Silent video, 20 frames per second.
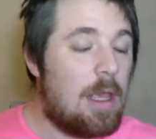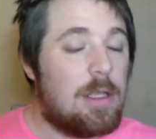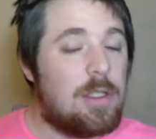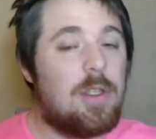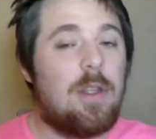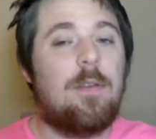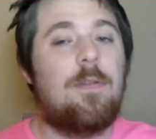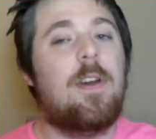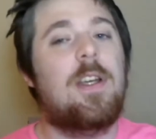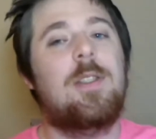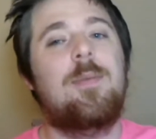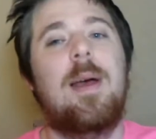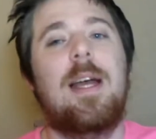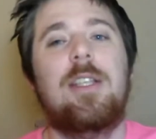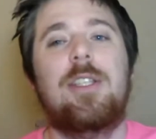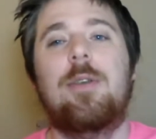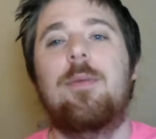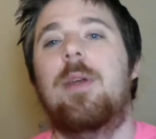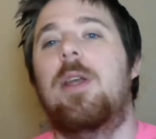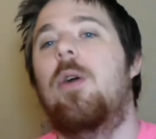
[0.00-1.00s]
So the first
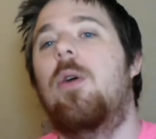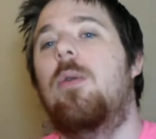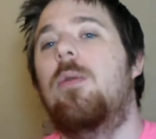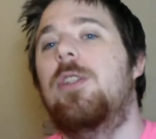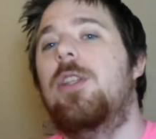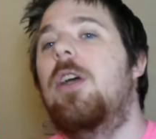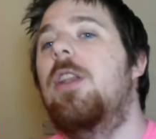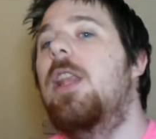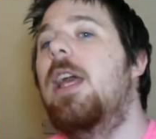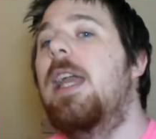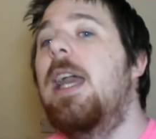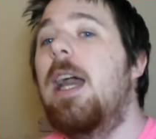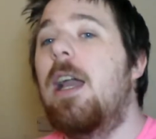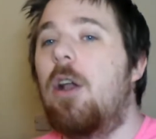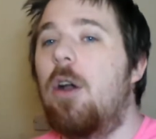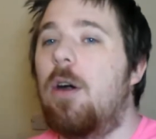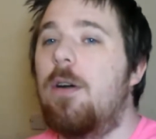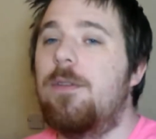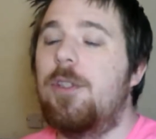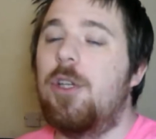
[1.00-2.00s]
match that we got was on the
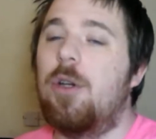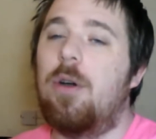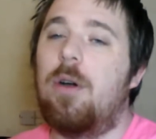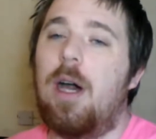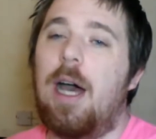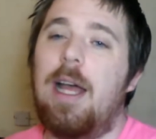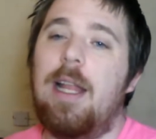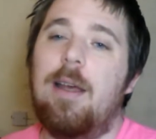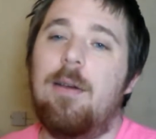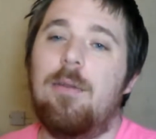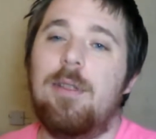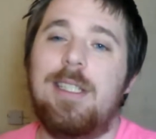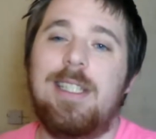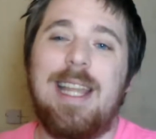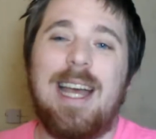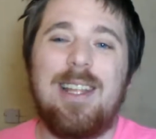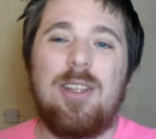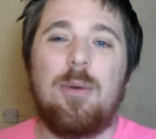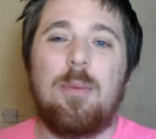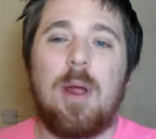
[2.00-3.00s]
kickoff show, and it was
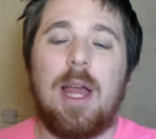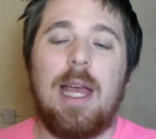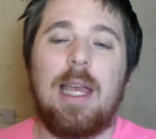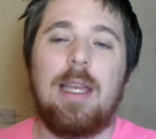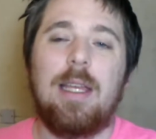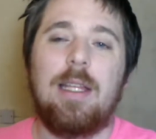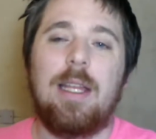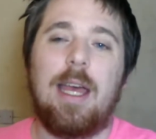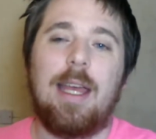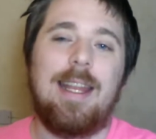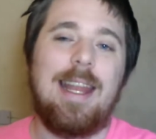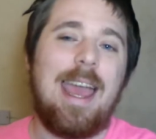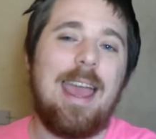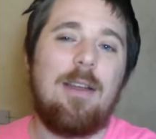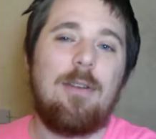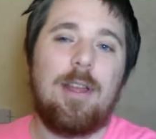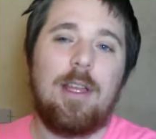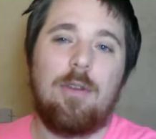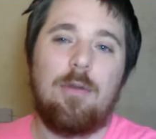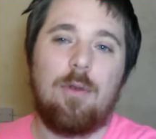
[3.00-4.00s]
Daniel Bryan and
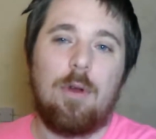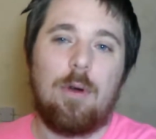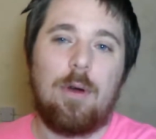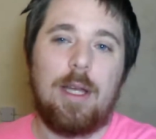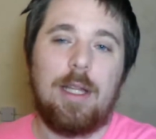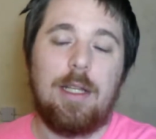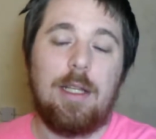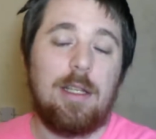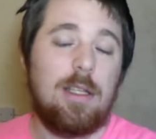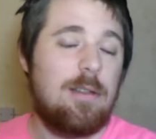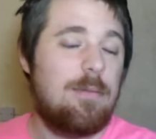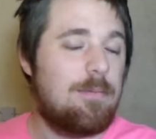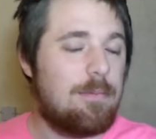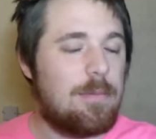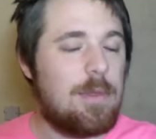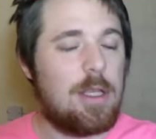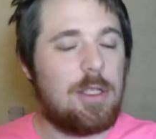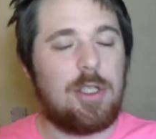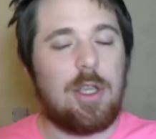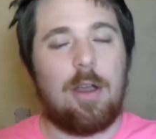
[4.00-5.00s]
Eric Rowan,
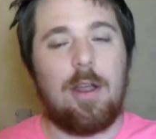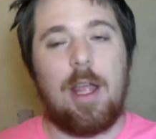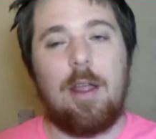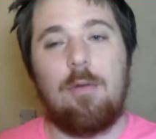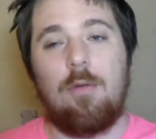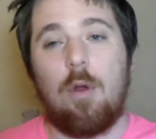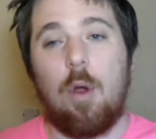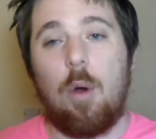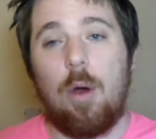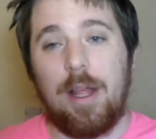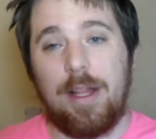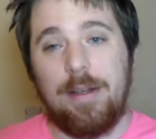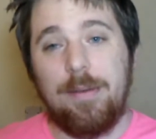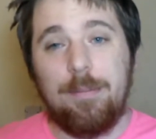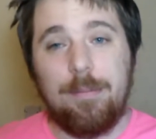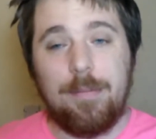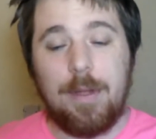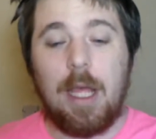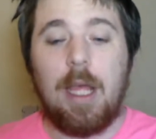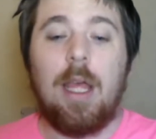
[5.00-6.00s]
versus
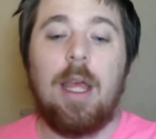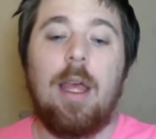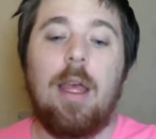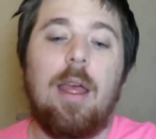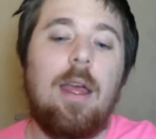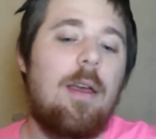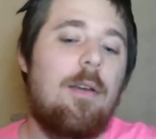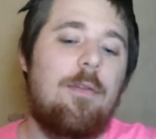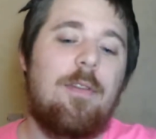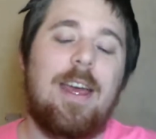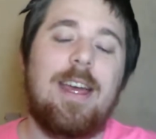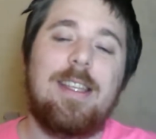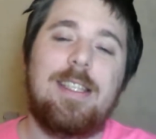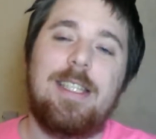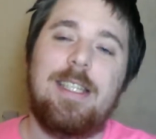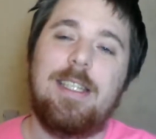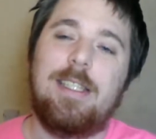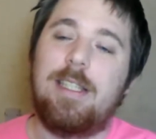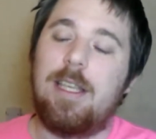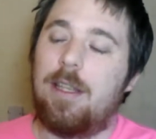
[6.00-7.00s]

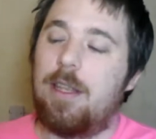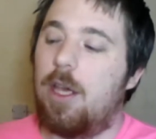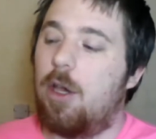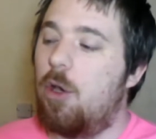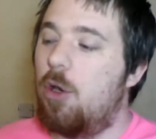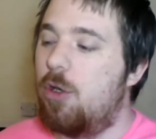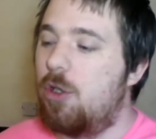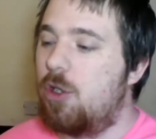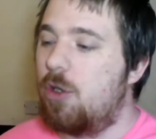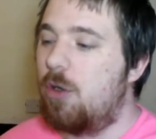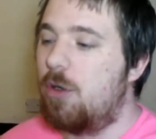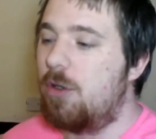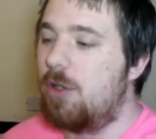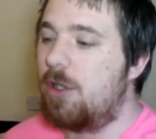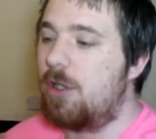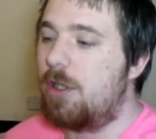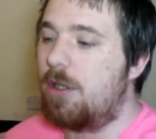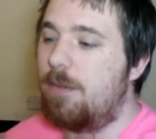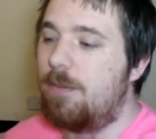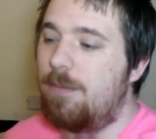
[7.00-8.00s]
the
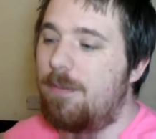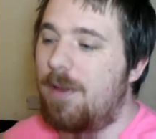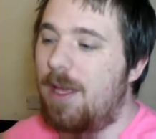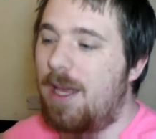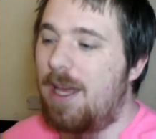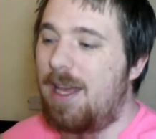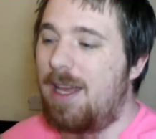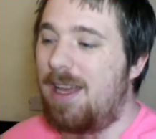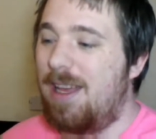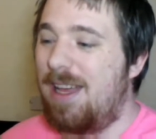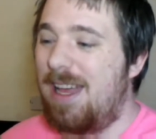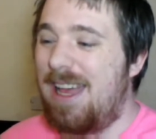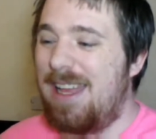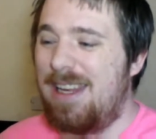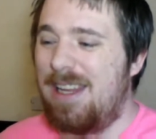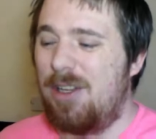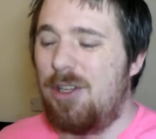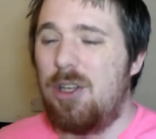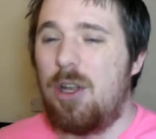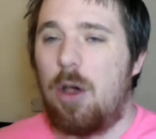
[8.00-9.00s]
Usos
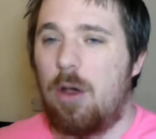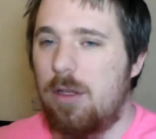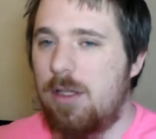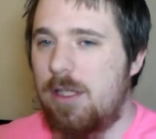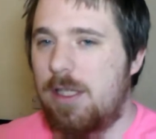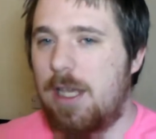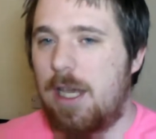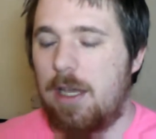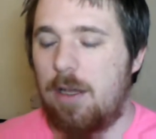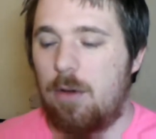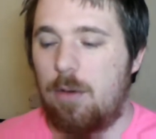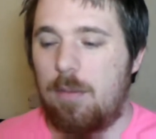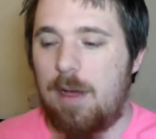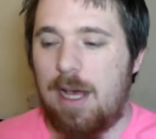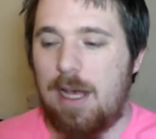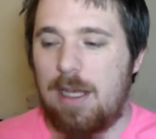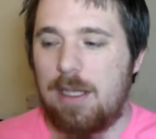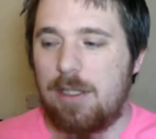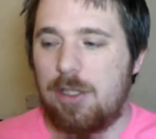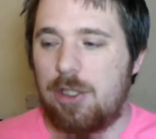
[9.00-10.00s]
in a non-title
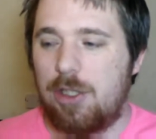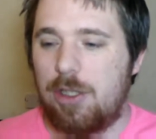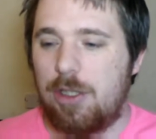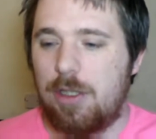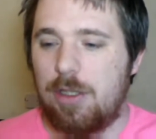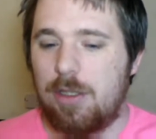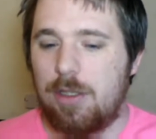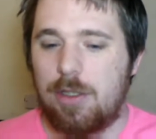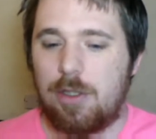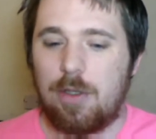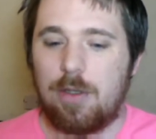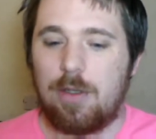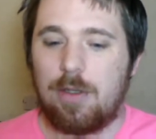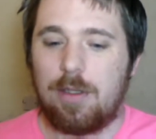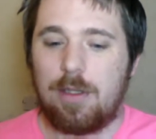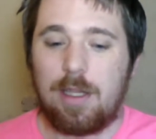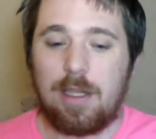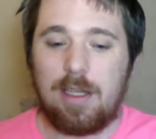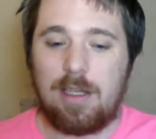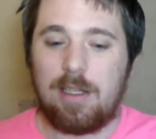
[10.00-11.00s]
match.
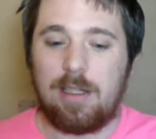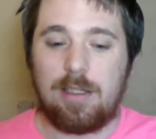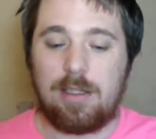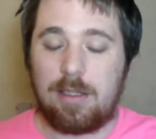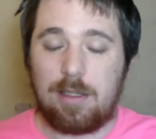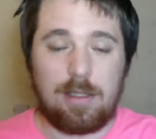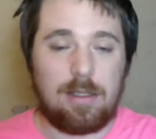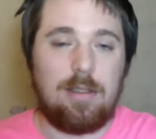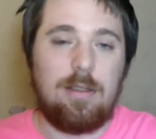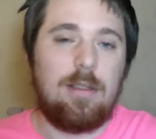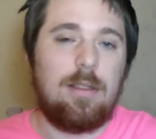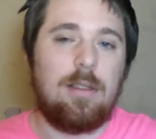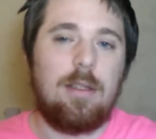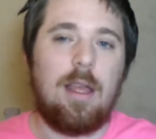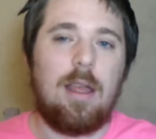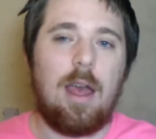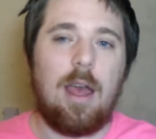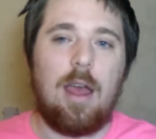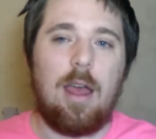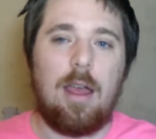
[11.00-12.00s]
So the
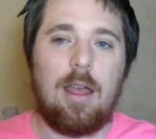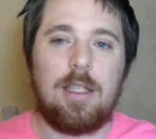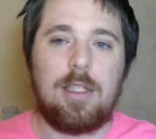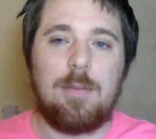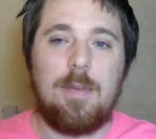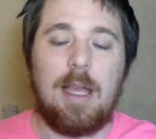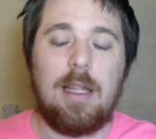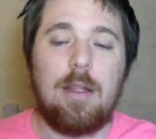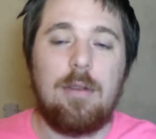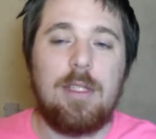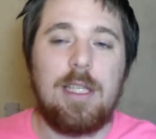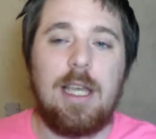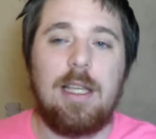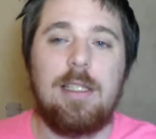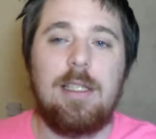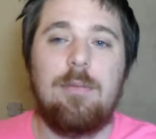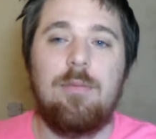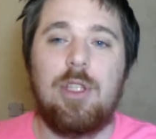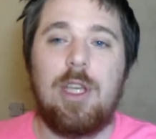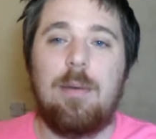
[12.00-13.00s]
SmackDown Tag
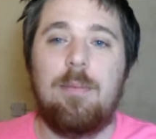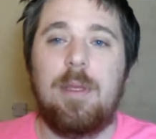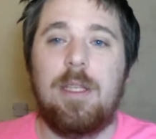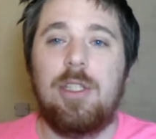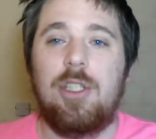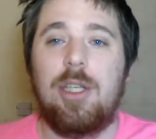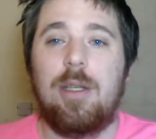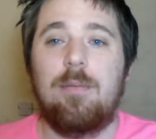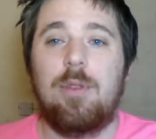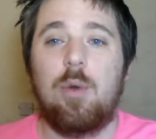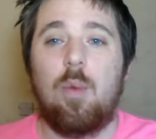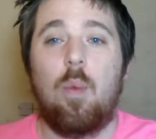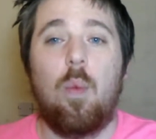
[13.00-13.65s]
Team Championships